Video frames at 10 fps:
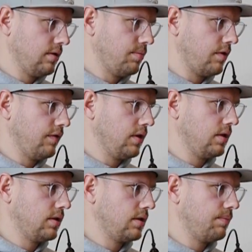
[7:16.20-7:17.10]
it's perfect.
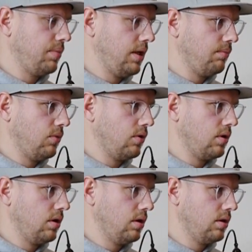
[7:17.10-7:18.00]
A bit
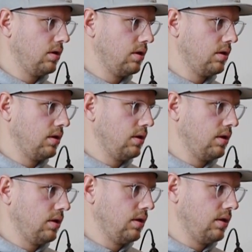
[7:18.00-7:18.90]
more,
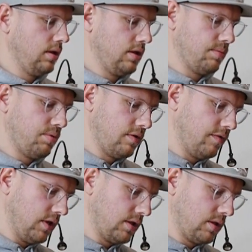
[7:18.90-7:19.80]
yes,
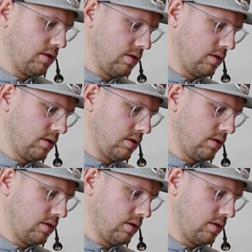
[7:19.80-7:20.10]
perfect.